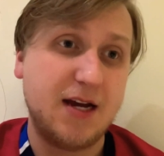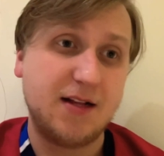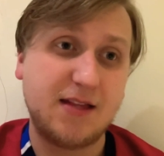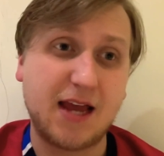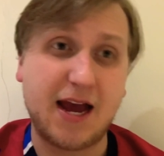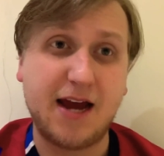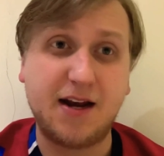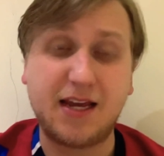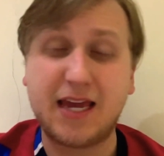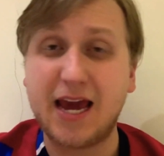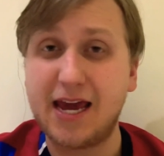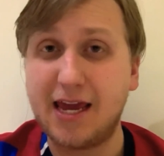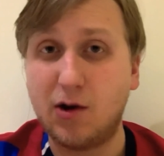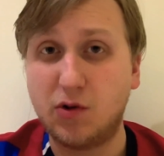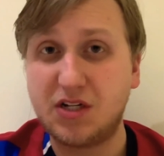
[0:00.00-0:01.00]
Dan and
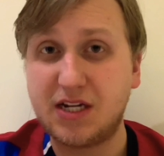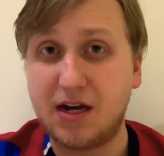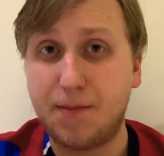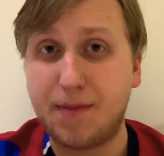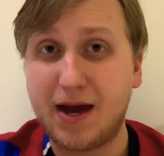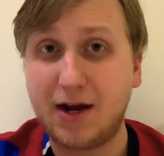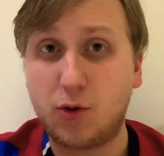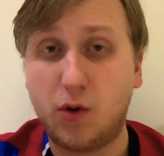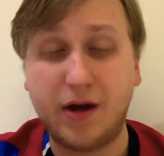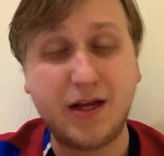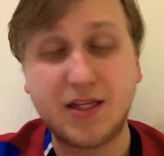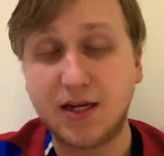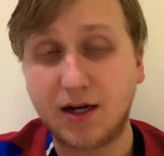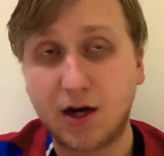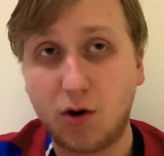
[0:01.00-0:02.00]
Cahill at centre back, Wade
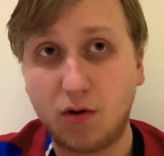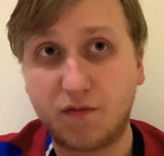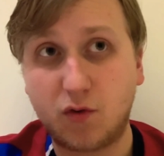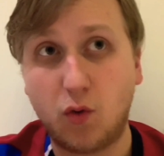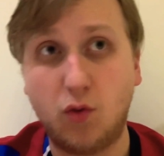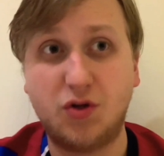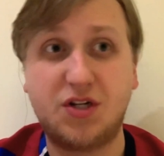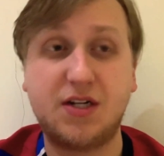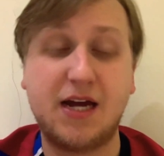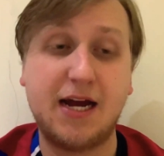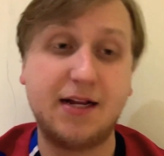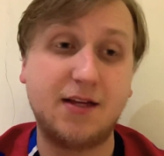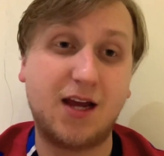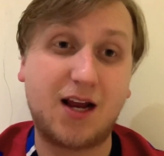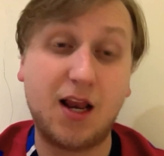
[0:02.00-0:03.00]
in goal, of course,
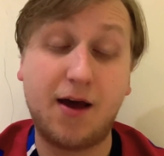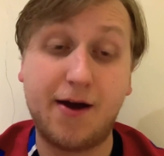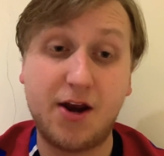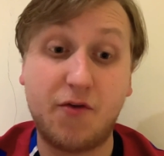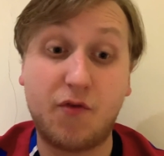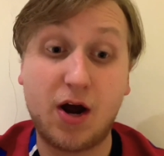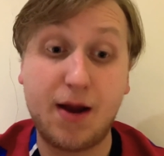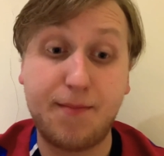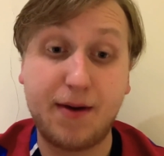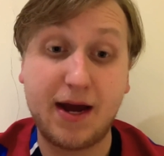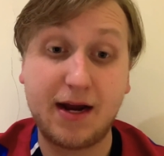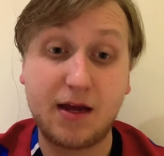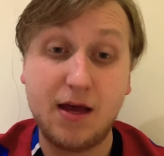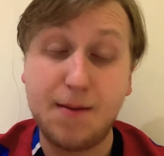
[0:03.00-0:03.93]
and Klein at right back.